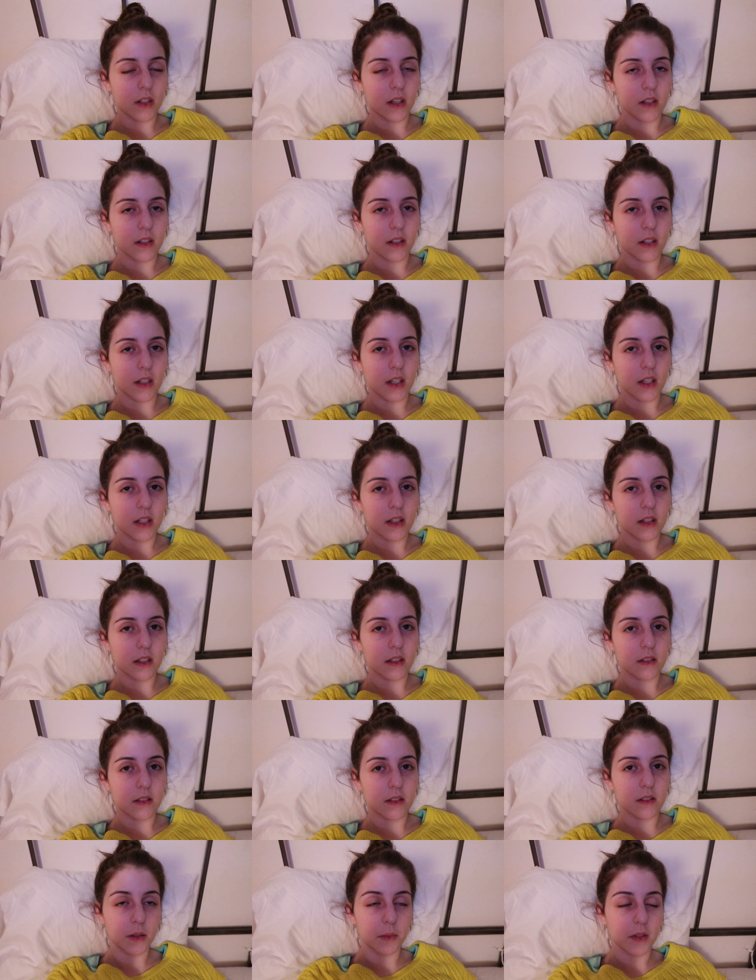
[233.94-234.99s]
So yeah, I'm gonna eat
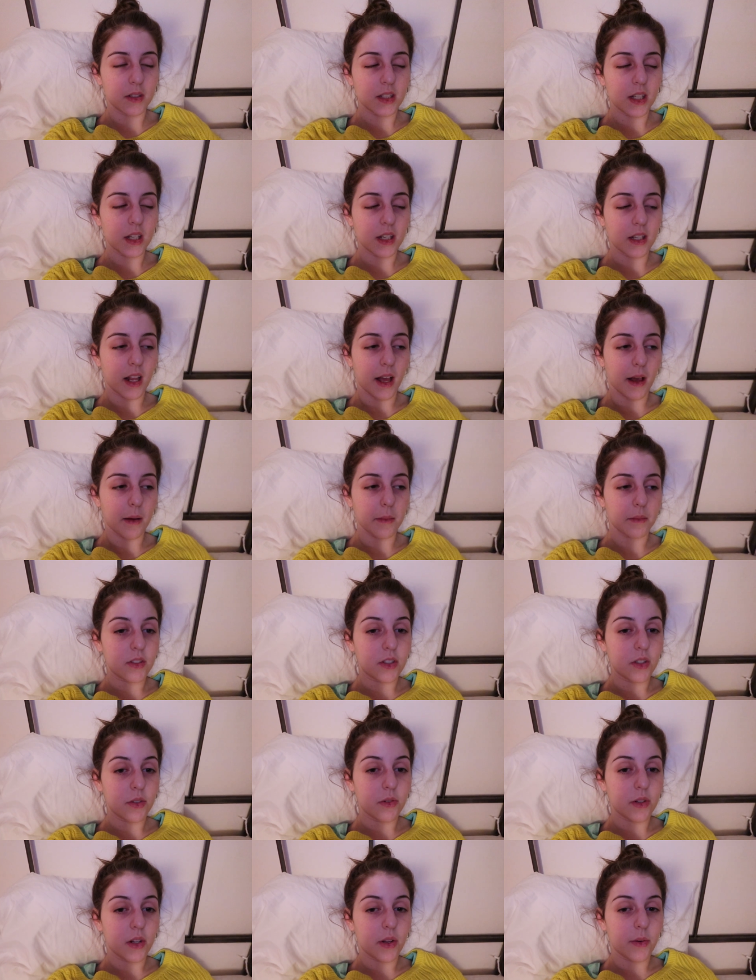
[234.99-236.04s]
this. I'm gonna take a nap.
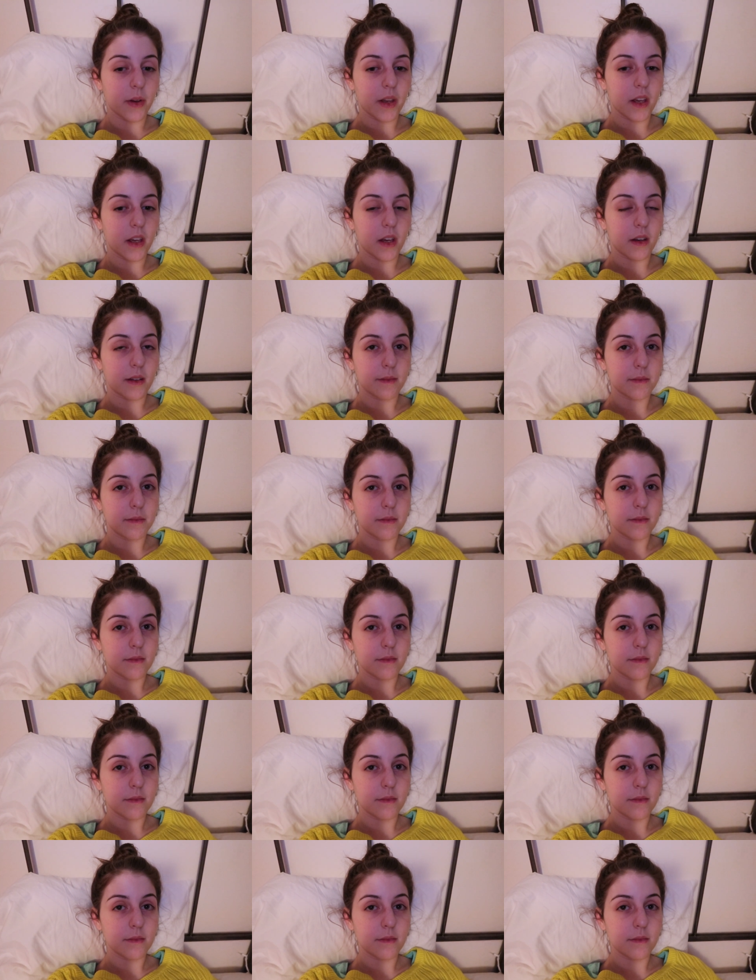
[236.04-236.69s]
See you when I wake up.